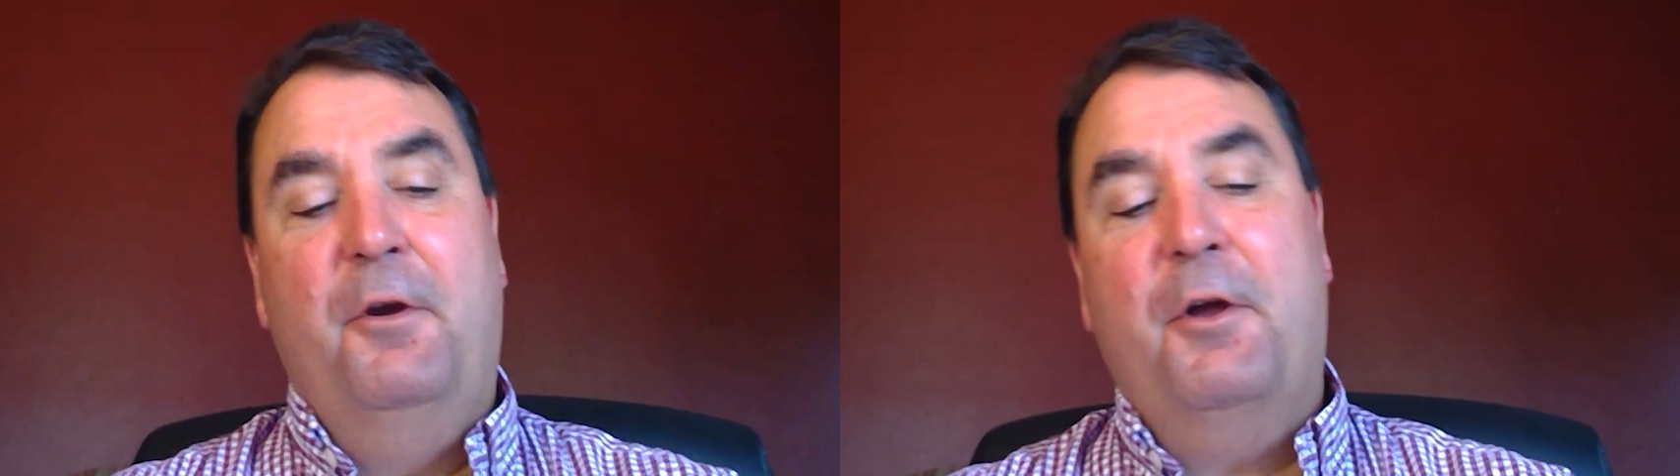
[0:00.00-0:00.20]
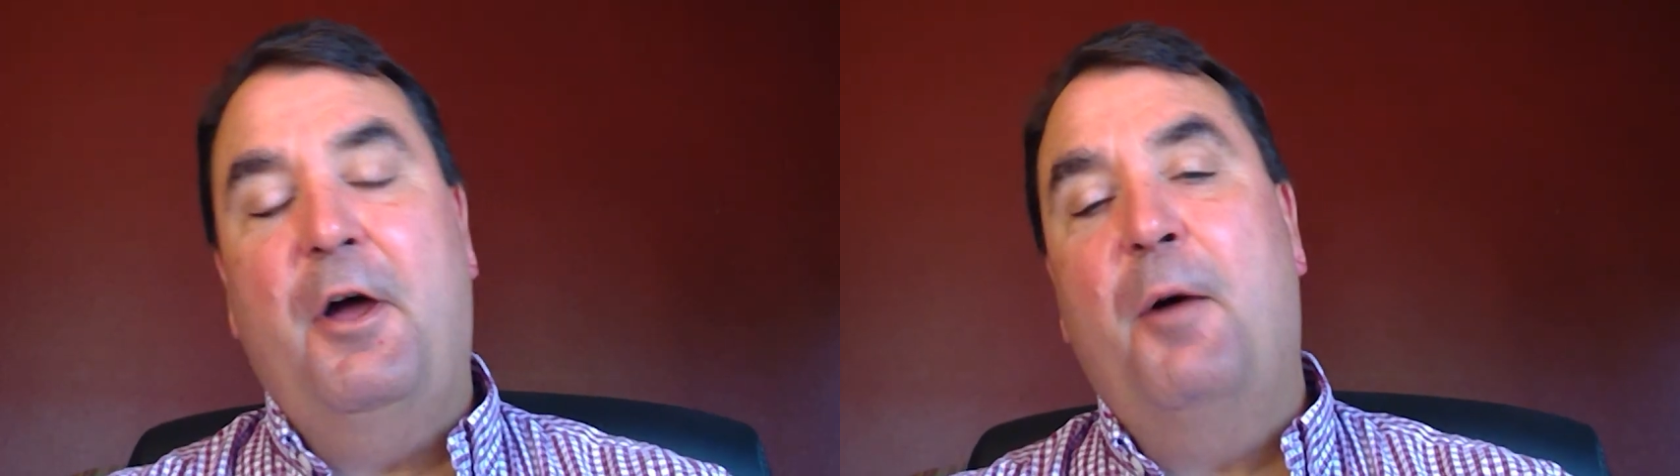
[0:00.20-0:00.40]

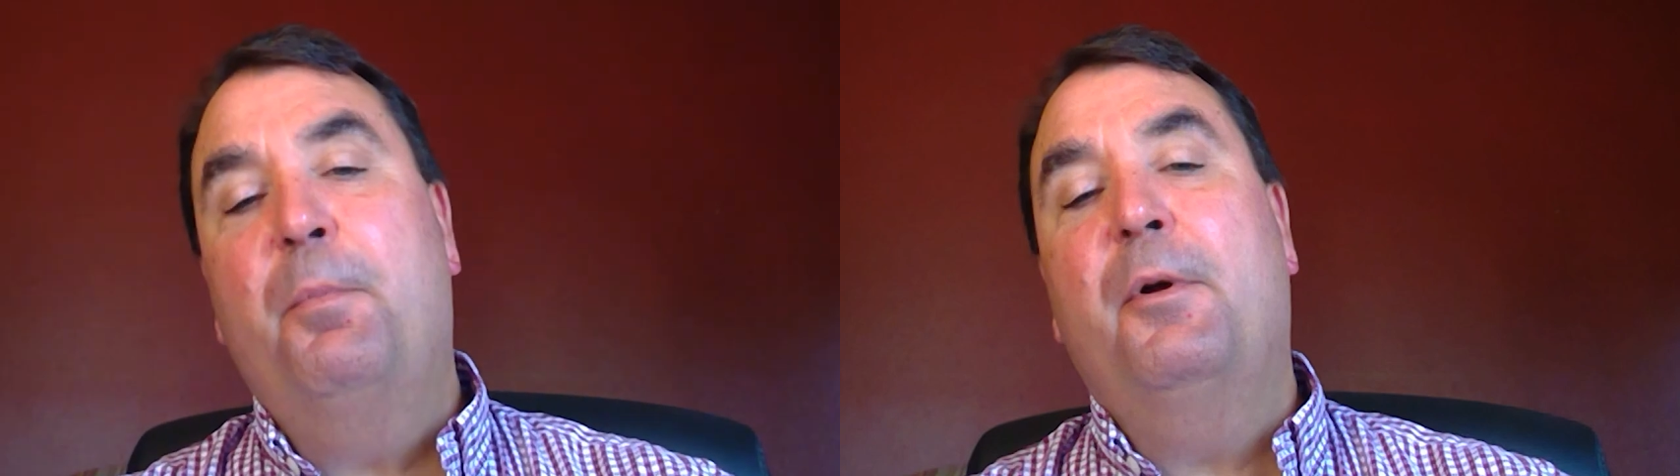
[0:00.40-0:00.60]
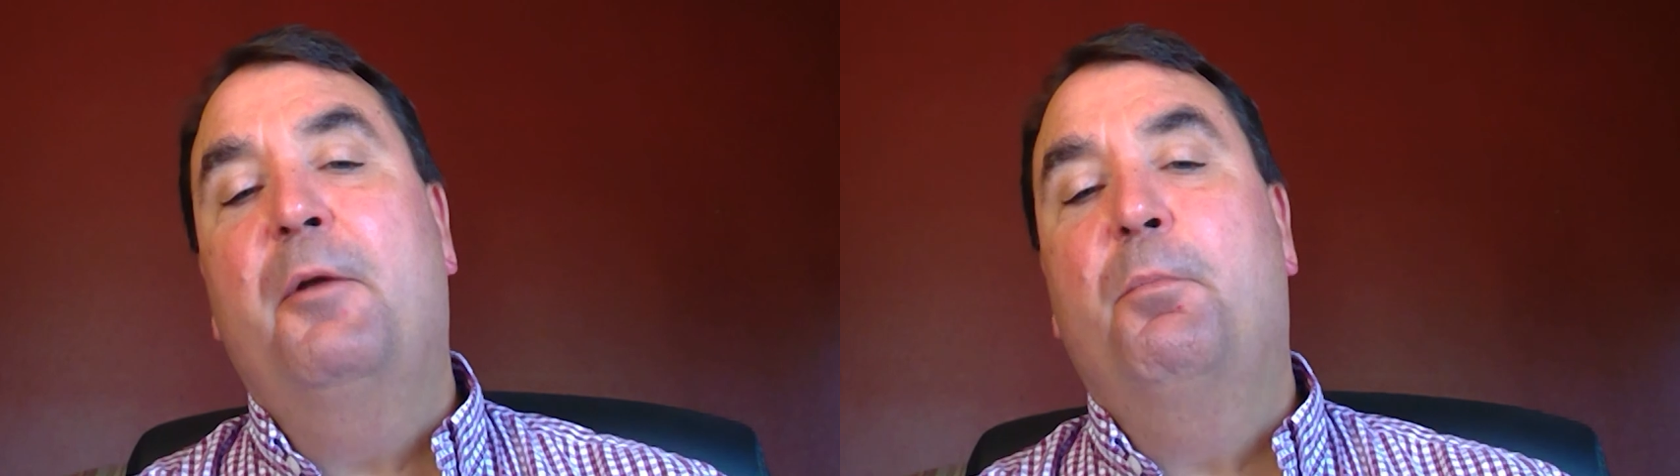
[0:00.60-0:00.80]
fill your
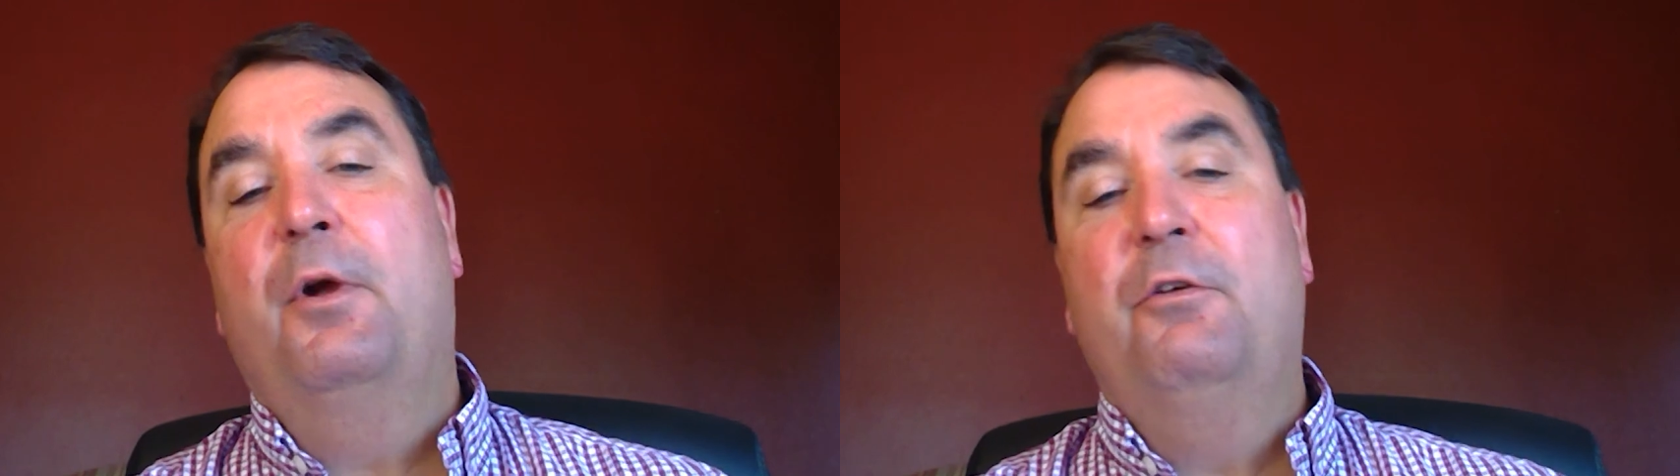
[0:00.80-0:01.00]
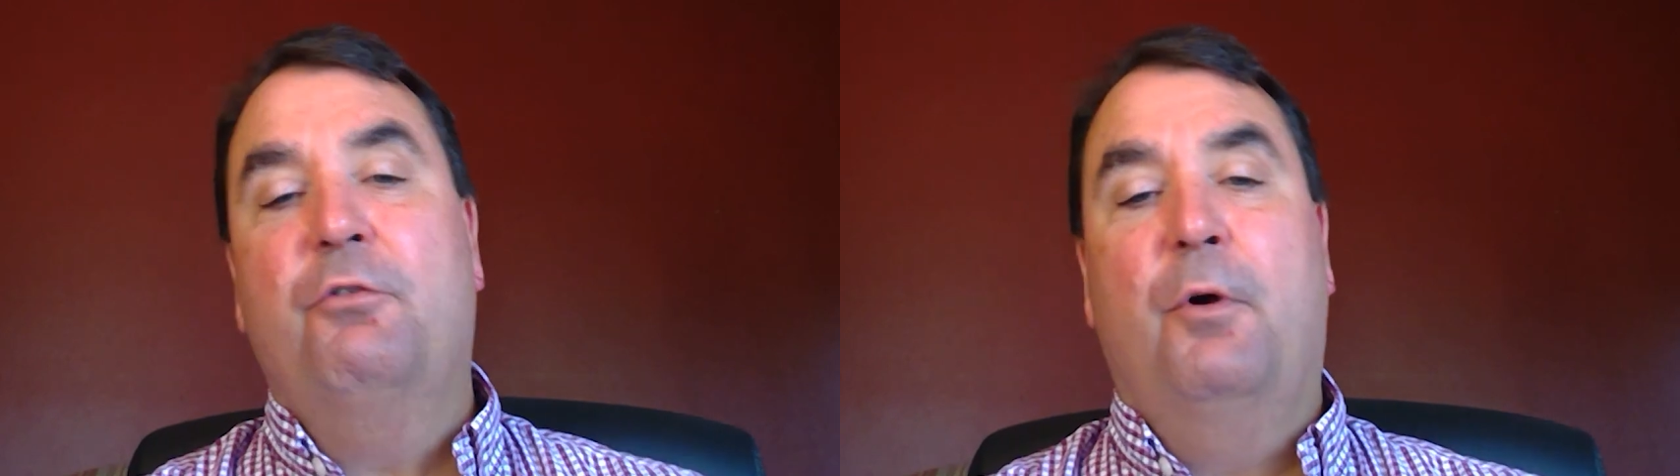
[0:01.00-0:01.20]
cup
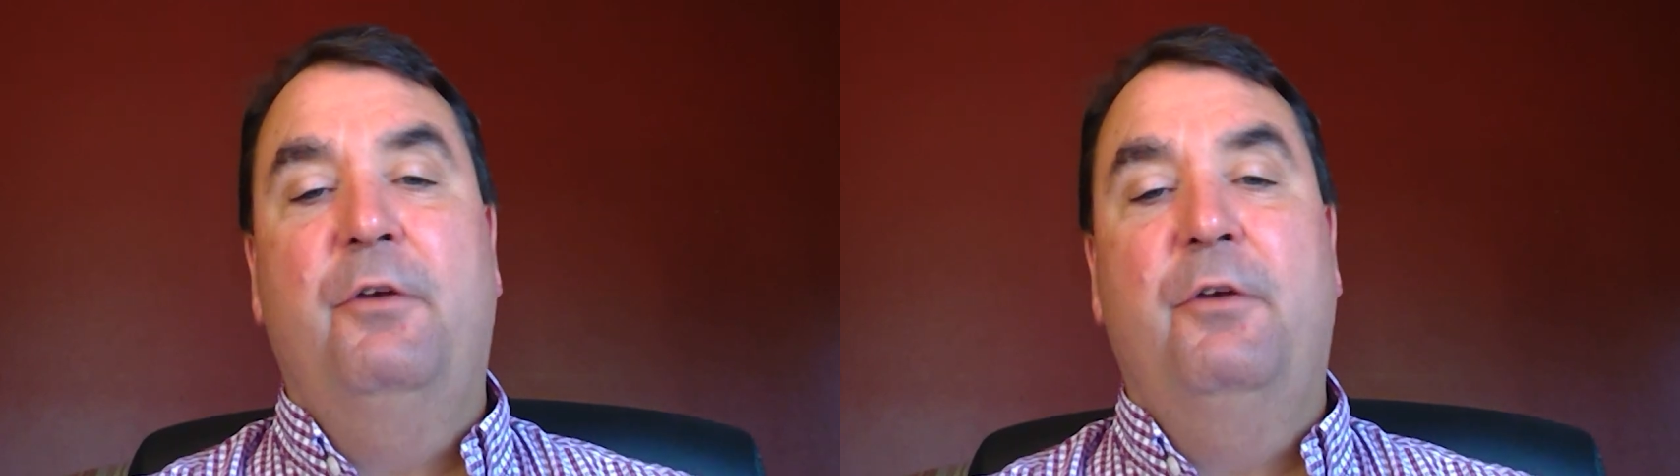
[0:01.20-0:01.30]
and bring